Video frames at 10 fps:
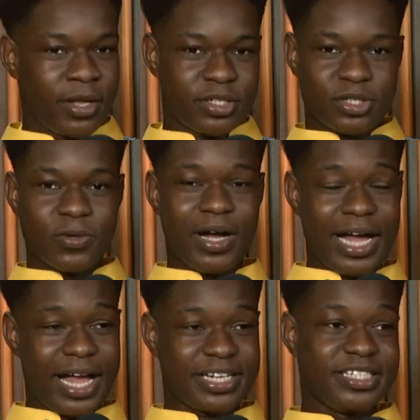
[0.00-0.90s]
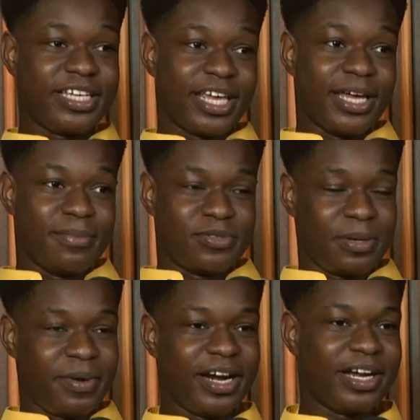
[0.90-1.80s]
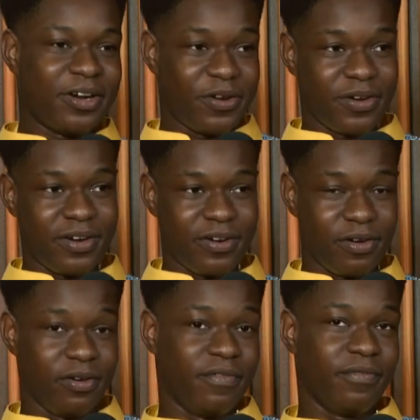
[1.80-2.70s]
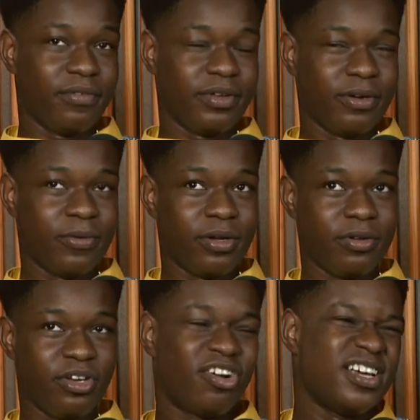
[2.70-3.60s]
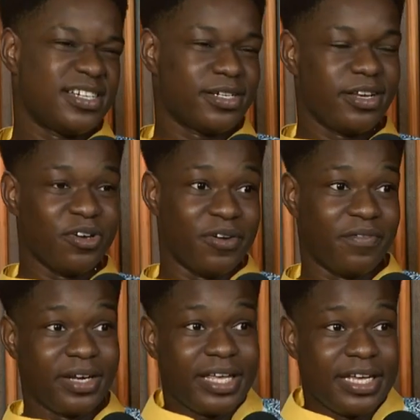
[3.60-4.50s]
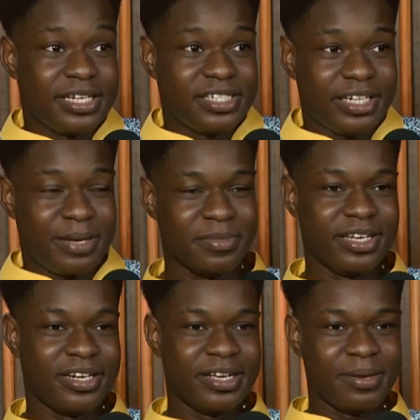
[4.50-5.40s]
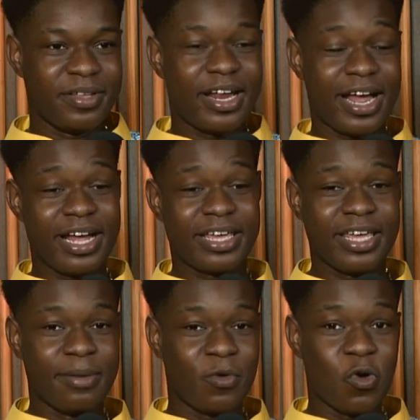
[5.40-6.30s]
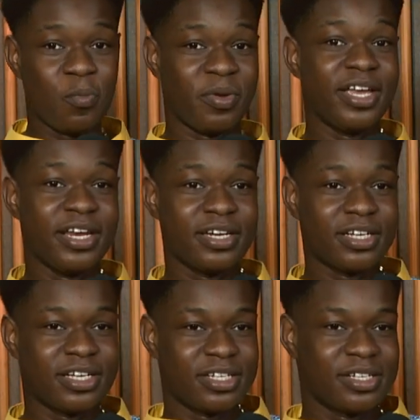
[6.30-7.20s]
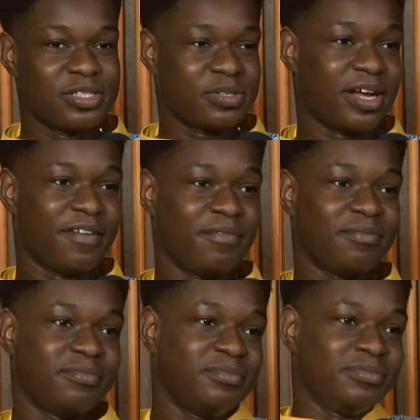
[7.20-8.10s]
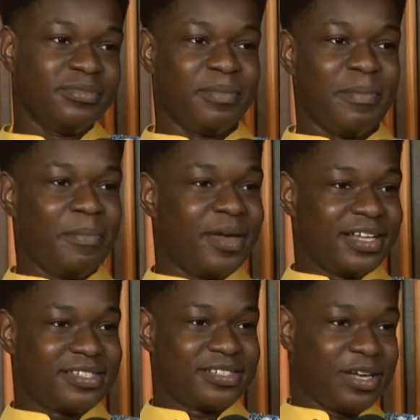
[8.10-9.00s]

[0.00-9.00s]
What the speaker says: So I actually came to America on well, not necessarily on vacation, I mean, but I came hoping to have met